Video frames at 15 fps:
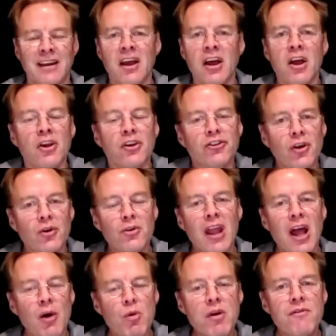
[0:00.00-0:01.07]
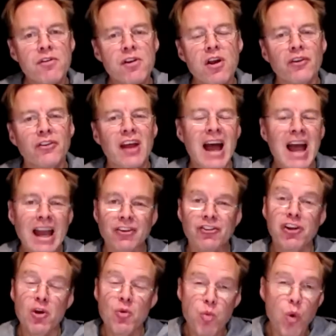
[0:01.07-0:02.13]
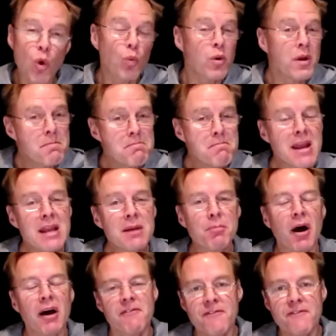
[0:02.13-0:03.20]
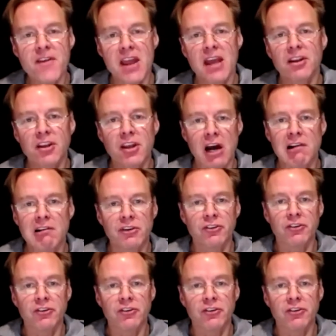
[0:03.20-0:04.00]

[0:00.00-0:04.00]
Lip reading: So now we've learnt actually what we mean by fiat currency.